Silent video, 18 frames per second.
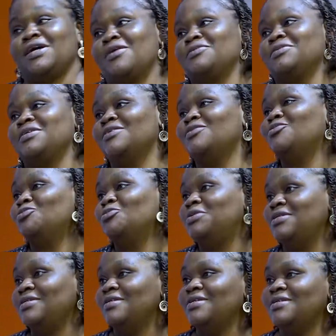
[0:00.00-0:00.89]
a child
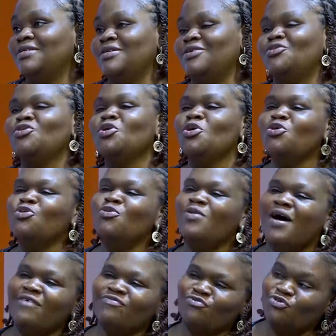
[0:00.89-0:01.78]
gets to teenage age,
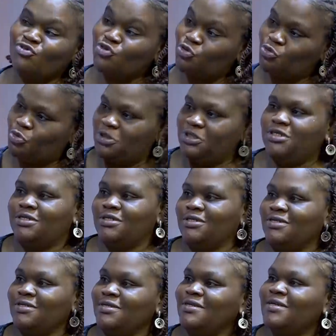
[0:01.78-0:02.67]
you have to
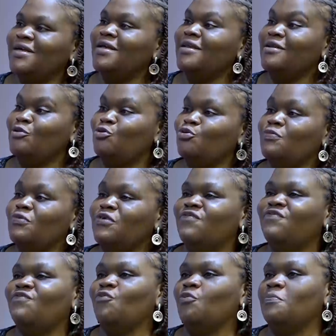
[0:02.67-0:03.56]
switch a
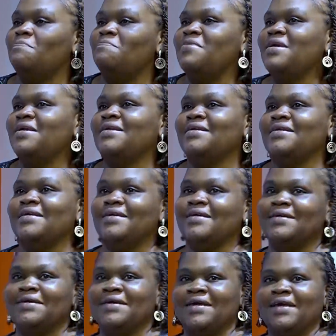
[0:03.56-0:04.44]
little bit from
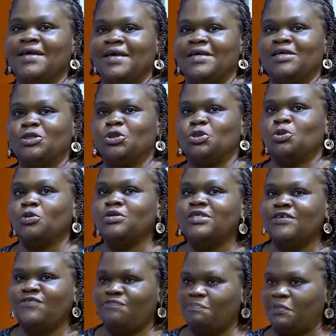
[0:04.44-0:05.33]
being the
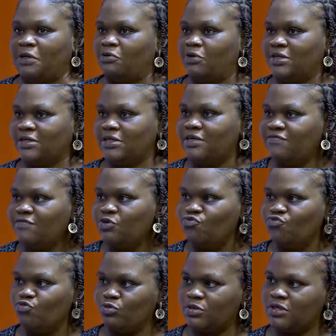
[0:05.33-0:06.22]
instructive parent,
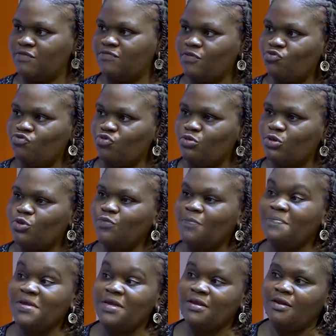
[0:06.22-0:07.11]
giving rules,
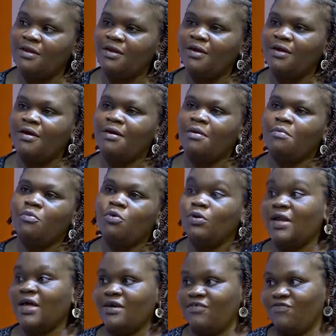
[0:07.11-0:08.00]
to being
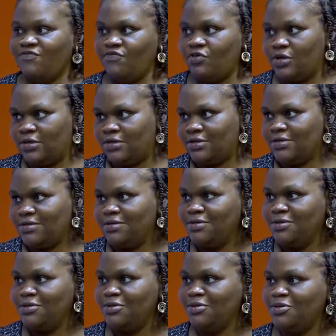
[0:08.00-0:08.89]
more like a
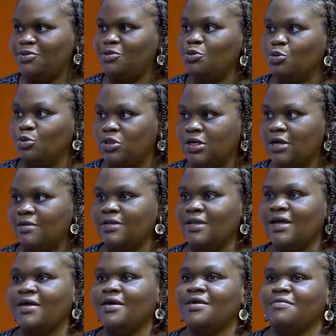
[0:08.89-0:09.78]
friend to your
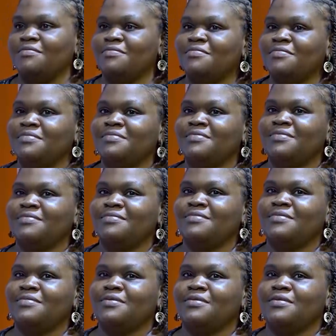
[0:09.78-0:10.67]
child. Like,
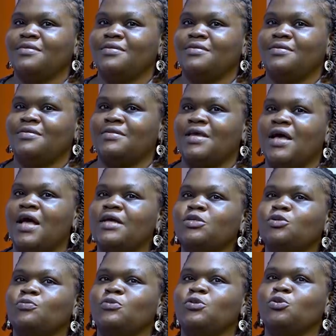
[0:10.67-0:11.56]

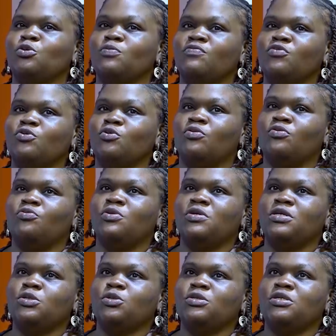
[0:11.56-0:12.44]
there has to be
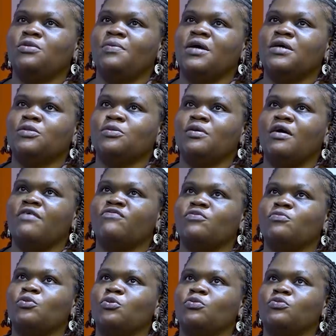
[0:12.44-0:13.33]
your relationship has
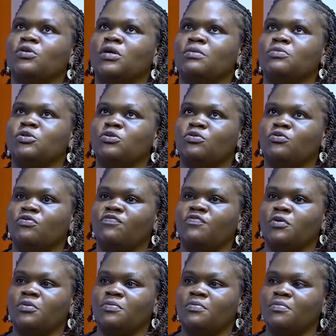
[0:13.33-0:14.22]
to have some
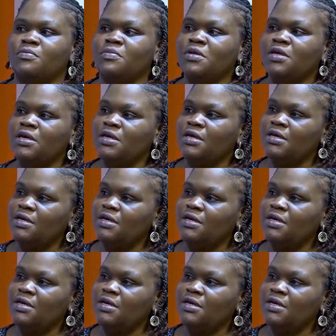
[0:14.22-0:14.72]
sort of